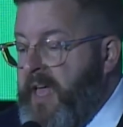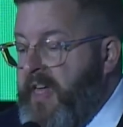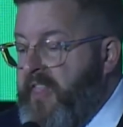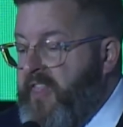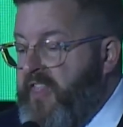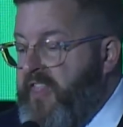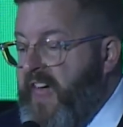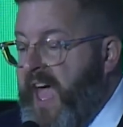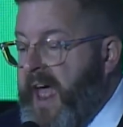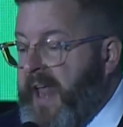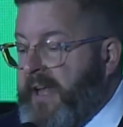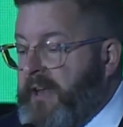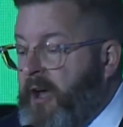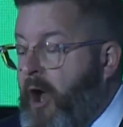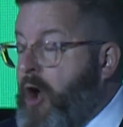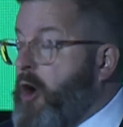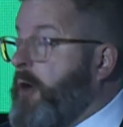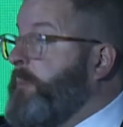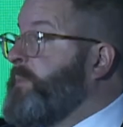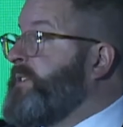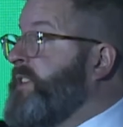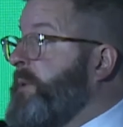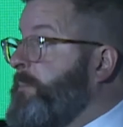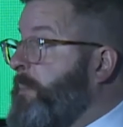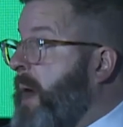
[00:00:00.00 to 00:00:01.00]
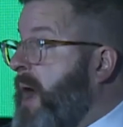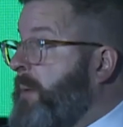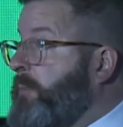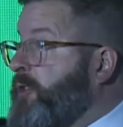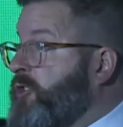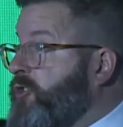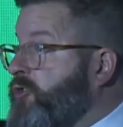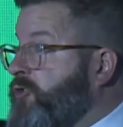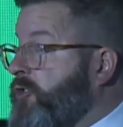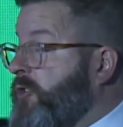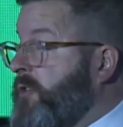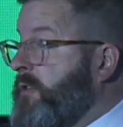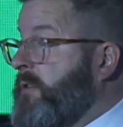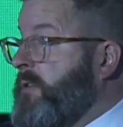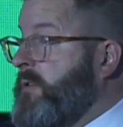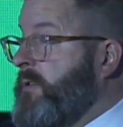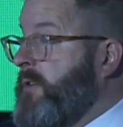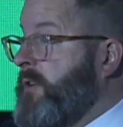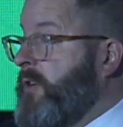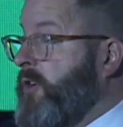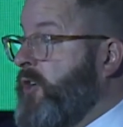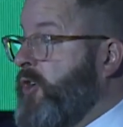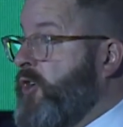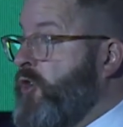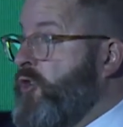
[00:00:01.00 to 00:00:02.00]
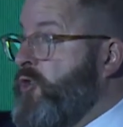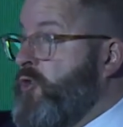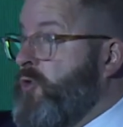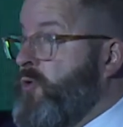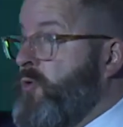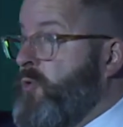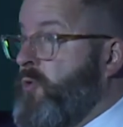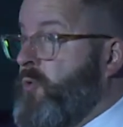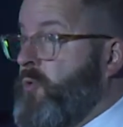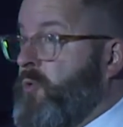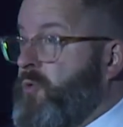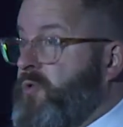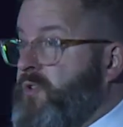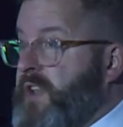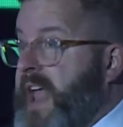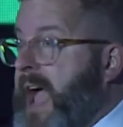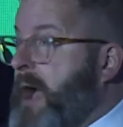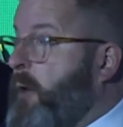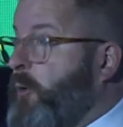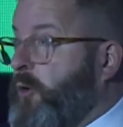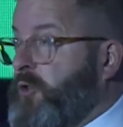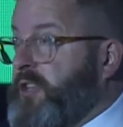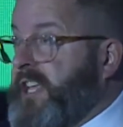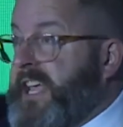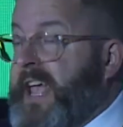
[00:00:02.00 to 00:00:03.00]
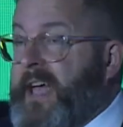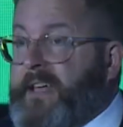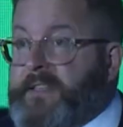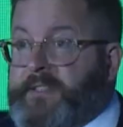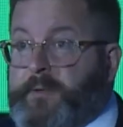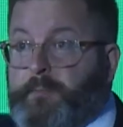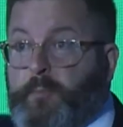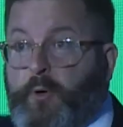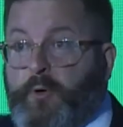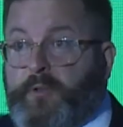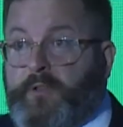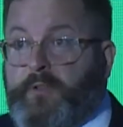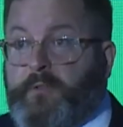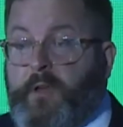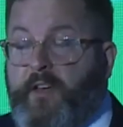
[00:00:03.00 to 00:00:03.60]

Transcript: That harms the publisher who now only has a book to,